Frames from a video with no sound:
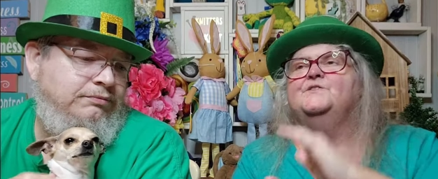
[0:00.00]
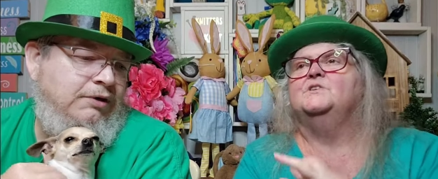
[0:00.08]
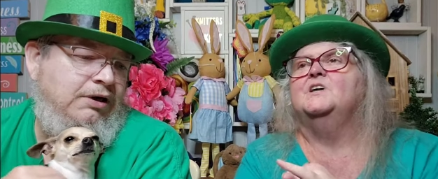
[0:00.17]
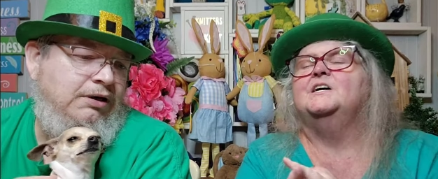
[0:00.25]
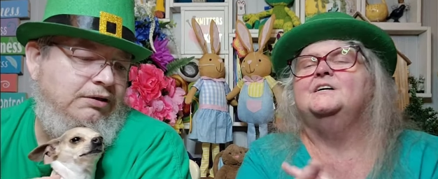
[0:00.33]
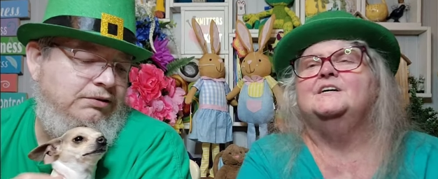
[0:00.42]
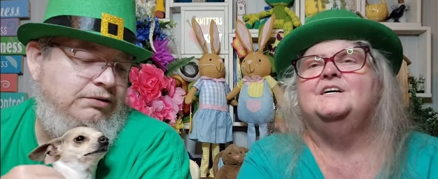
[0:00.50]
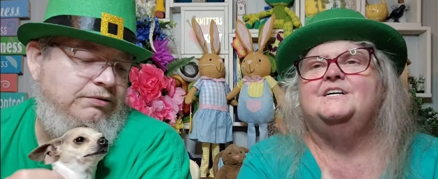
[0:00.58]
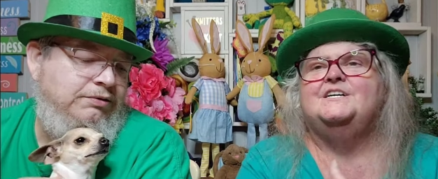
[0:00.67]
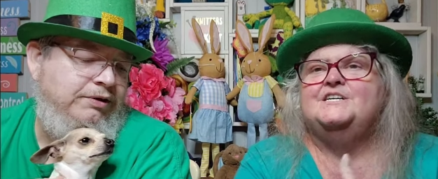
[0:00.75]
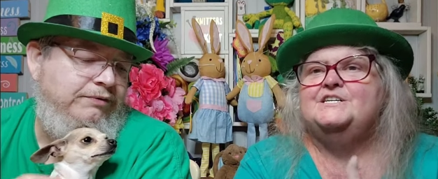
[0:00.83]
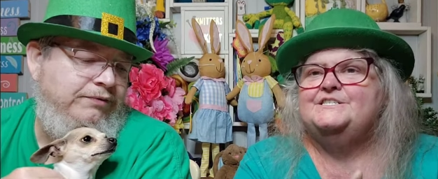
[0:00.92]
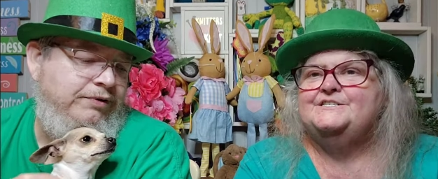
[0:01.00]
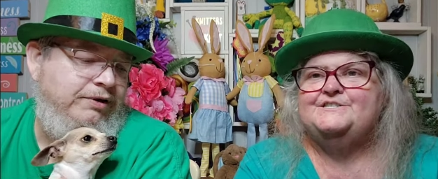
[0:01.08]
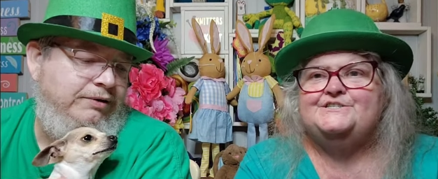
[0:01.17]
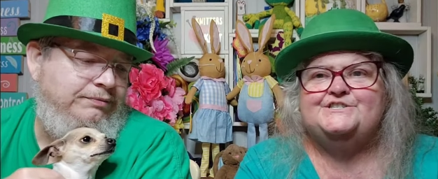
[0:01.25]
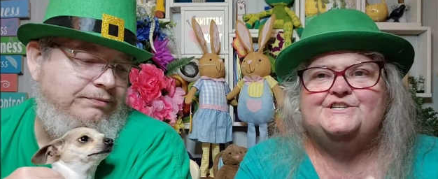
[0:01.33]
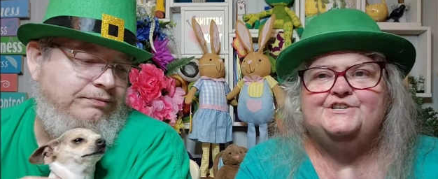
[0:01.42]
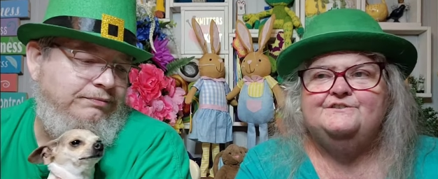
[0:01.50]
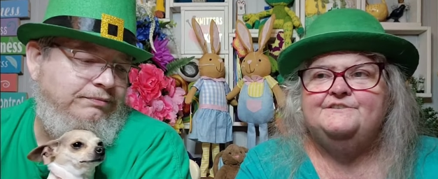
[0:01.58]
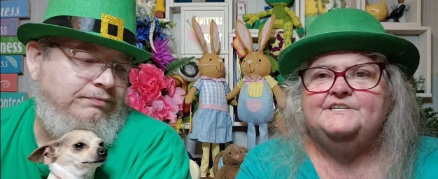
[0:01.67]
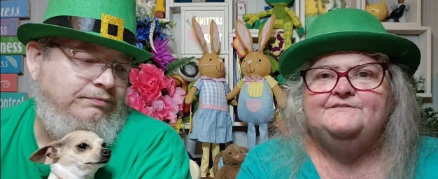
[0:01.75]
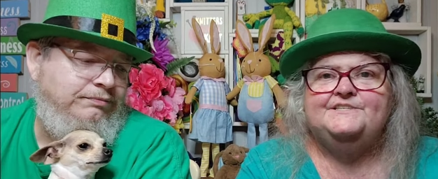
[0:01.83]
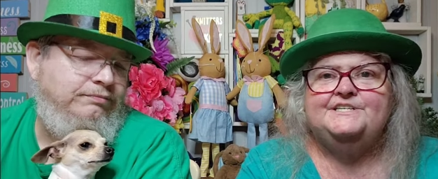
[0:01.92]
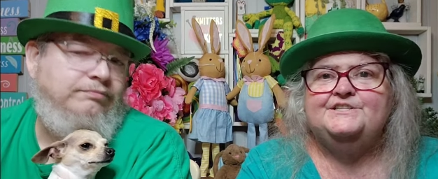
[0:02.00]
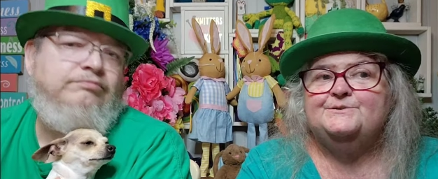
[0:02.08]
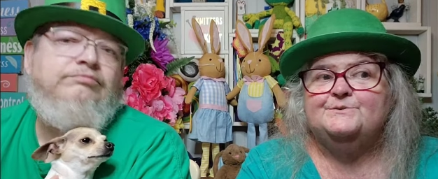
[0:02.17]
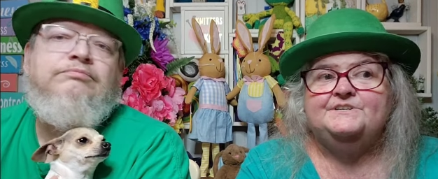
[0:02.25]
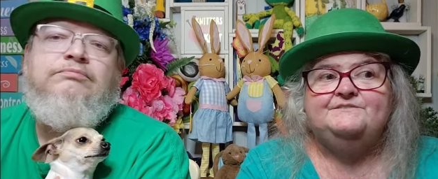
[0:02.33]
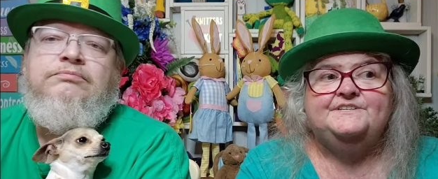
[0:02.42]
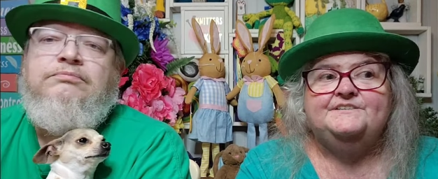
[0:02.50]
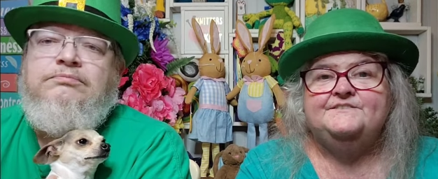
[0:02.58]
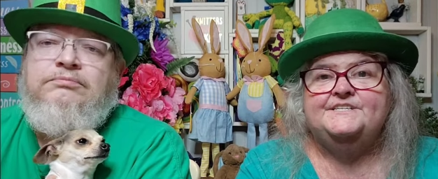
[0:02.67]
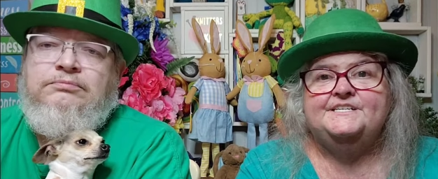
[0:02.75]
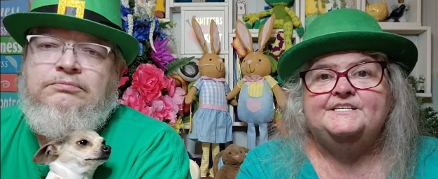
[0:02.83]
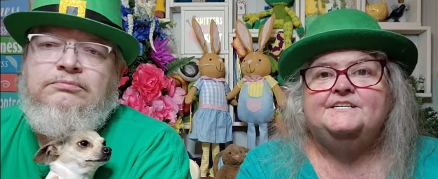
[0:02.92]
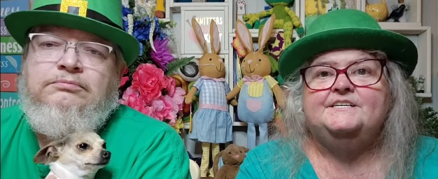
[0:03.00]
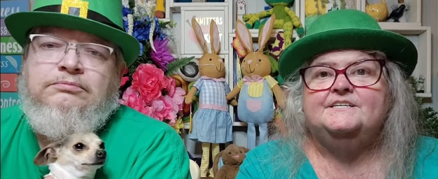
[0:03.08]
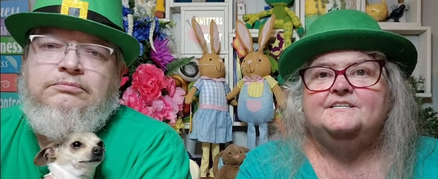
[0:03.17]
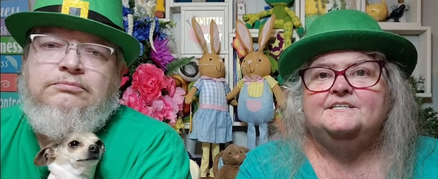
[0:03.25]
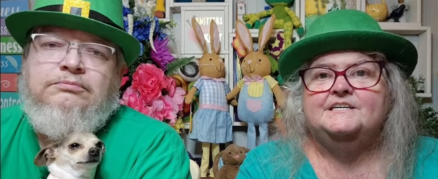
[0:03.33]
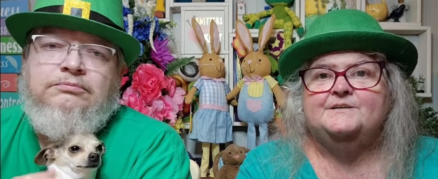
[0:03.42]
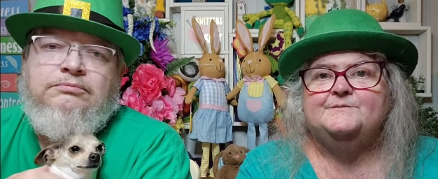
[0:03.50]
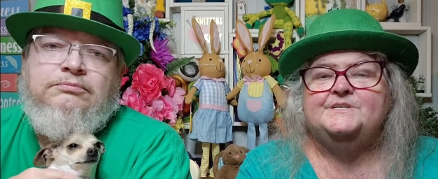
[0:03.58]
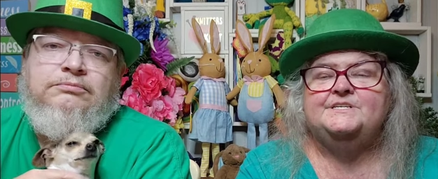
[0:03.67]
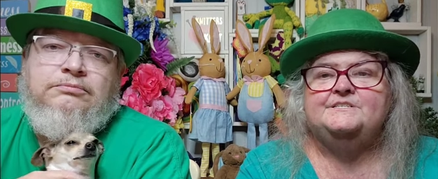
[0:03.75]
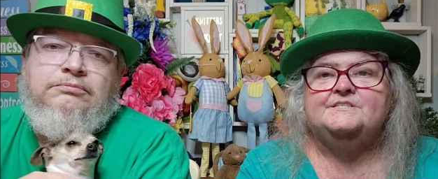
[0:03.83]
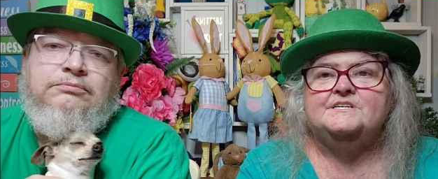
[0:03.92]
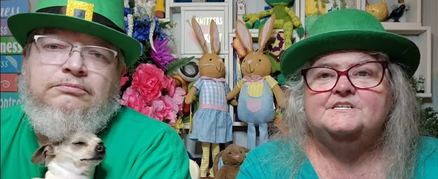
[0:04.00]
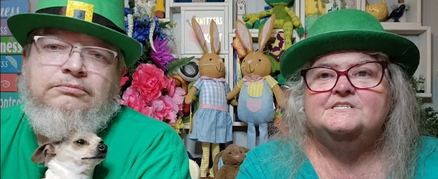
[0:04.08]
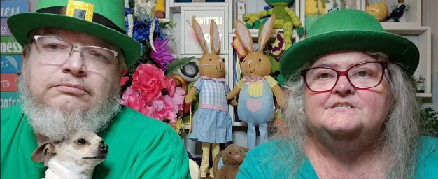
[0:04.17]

Speaker 1: for like oh, this is great for that 250 350 i mean